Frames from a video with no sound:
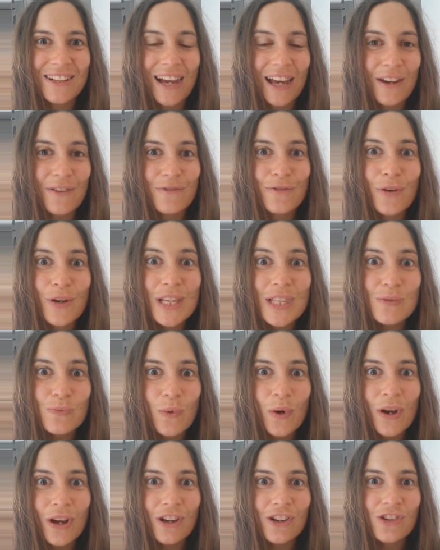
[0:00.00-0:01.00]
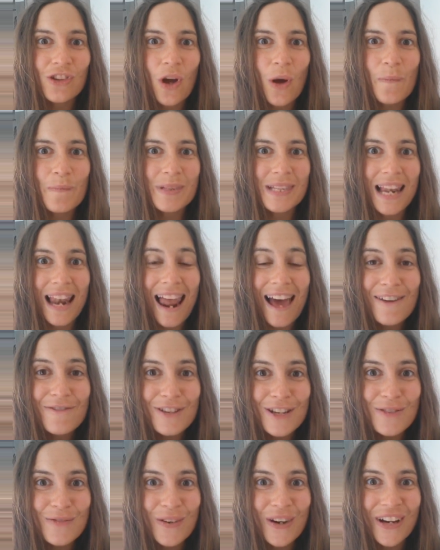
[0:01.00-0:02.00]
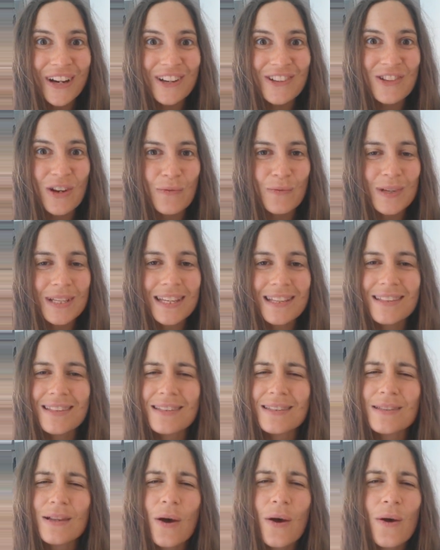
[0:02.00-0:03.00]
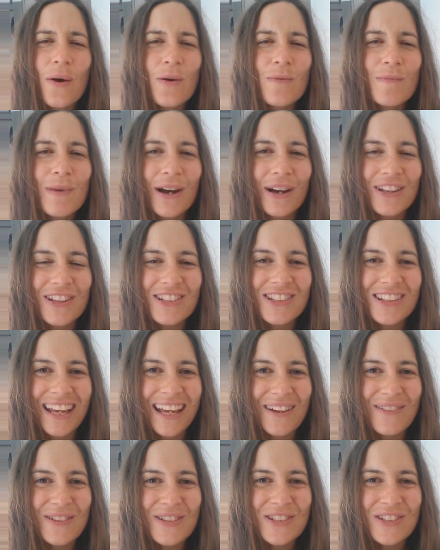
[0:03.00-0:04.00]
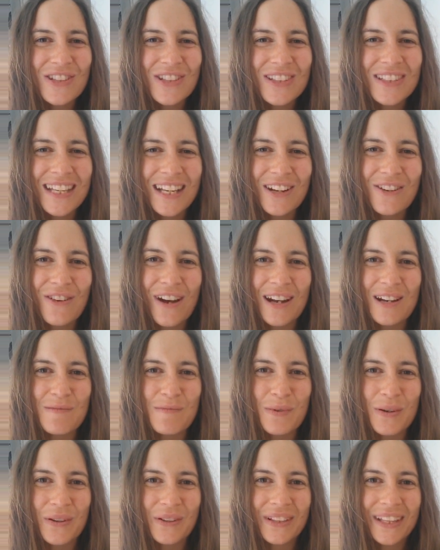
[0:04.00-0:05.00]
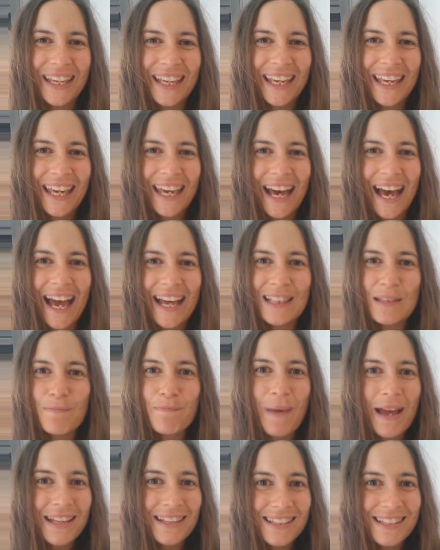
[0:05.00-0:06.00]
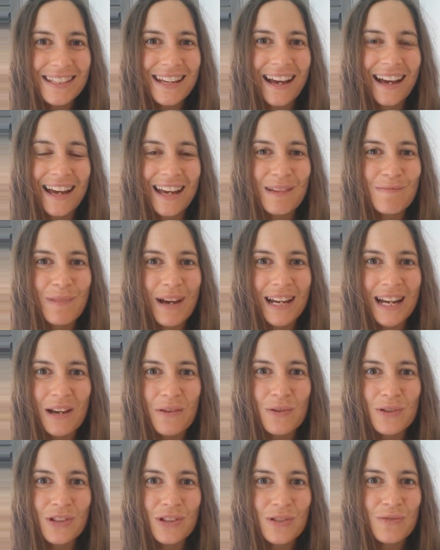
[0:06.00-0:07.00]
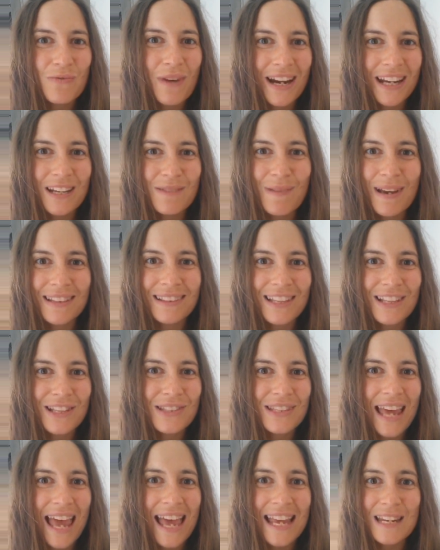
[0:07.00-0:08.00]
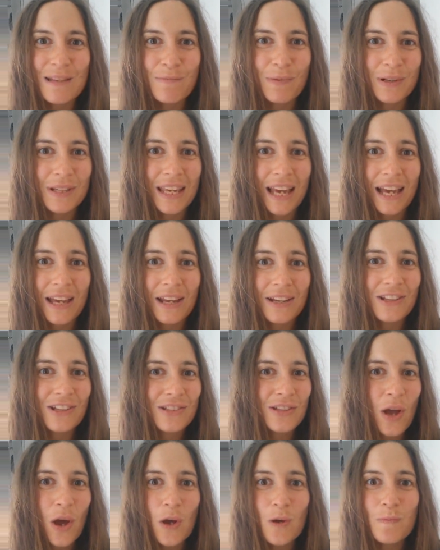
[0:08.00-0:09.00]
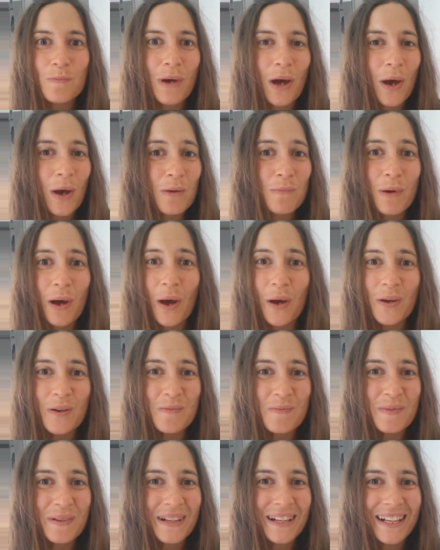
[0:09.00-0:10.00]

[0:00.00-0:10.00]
kind of voice workshops, laughing workshop. We did so much. It was just incredible. I had the best time and I would just recommend this to anybody. I just hope, hope, hope